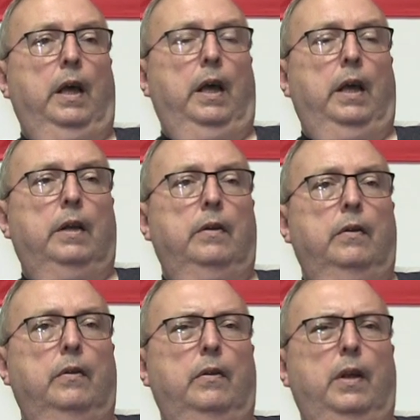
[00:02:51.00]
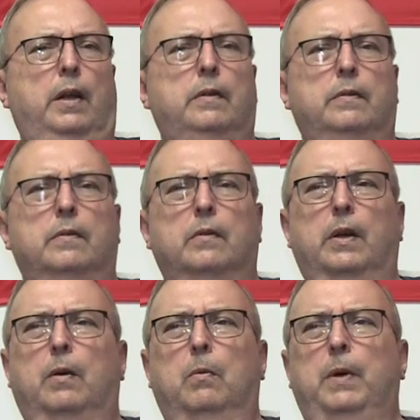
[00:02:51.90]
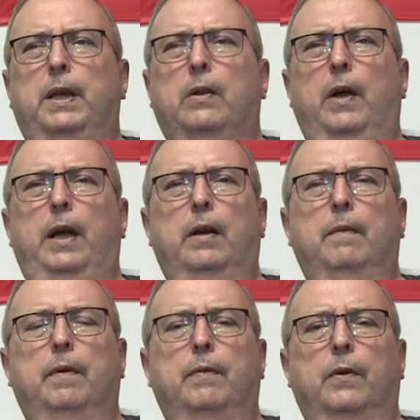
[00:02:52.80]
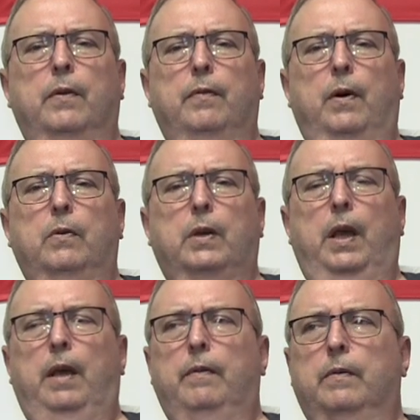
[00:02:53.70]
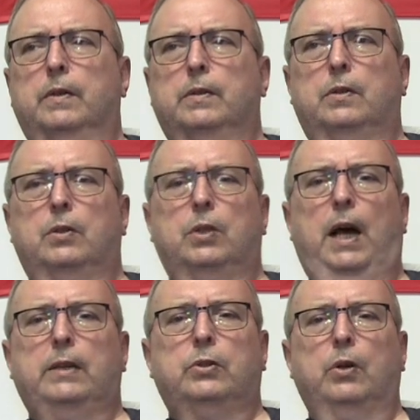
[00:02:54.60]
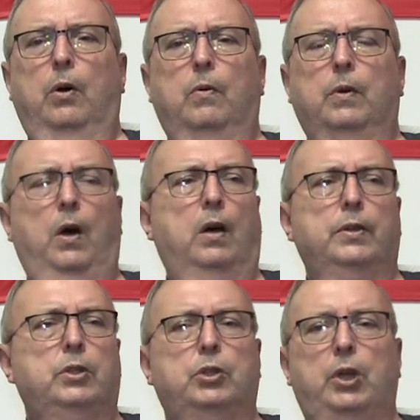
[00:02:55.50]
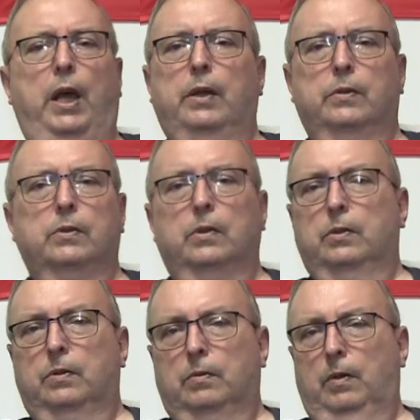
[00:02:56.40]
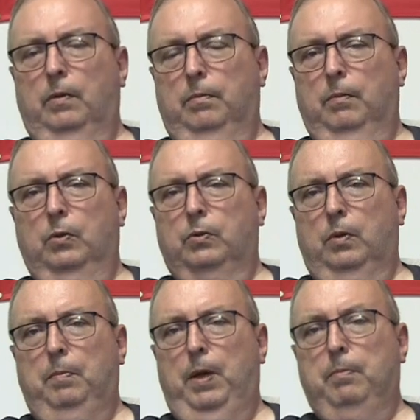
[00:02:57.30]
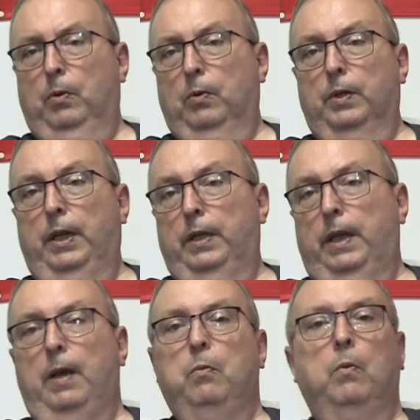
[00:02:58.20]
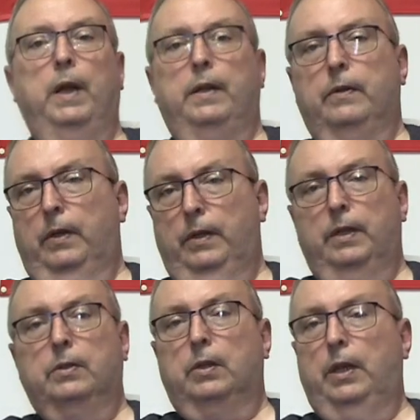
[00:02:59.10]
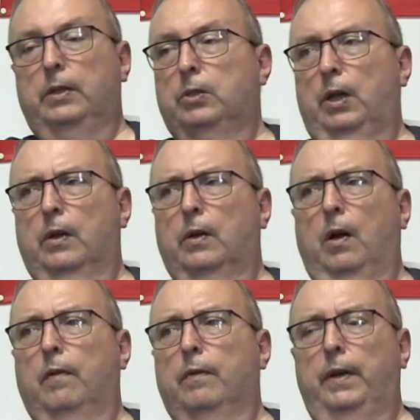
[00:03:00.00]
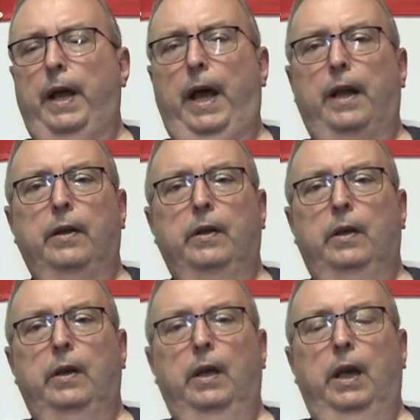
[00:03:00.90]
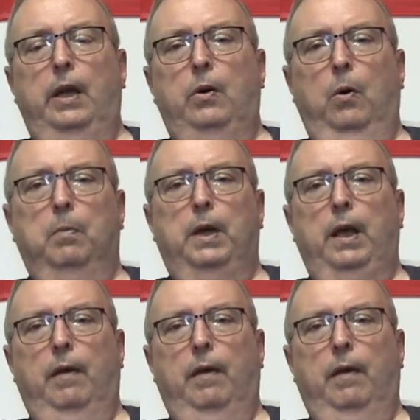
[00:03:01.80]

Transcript: And then, like a week later, before the vote came, was the shot show, and all these channels, because they're mostly people who are they went to this and then started covering that, and nobody